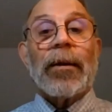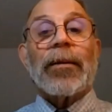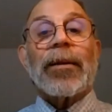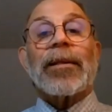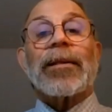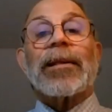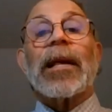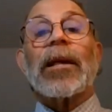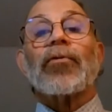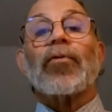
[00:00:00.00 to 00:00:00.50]
The
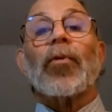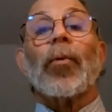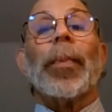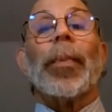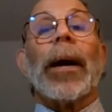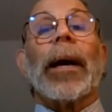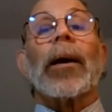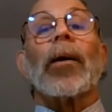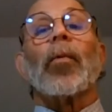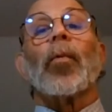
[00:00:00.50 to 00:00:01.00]
central
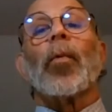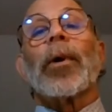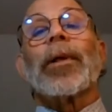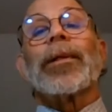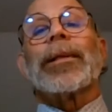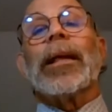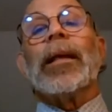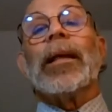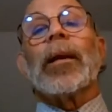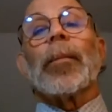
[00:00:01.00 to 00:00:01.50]
bank
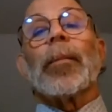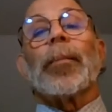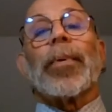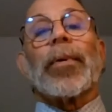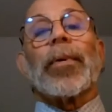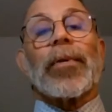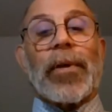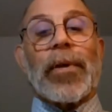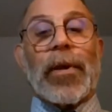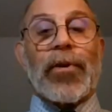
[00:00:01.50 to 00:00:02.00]
was in a
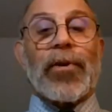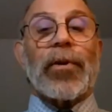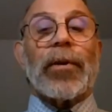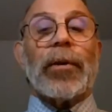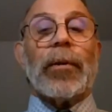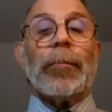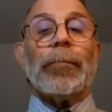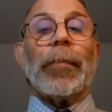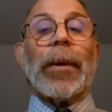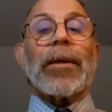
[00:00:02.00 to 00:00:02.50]

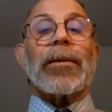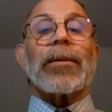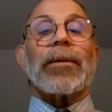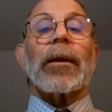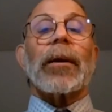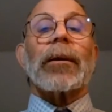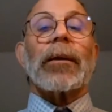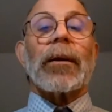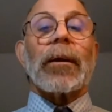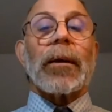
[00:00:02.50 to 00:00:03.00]
position based
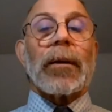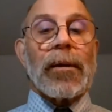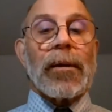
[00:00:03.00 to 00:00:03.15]
on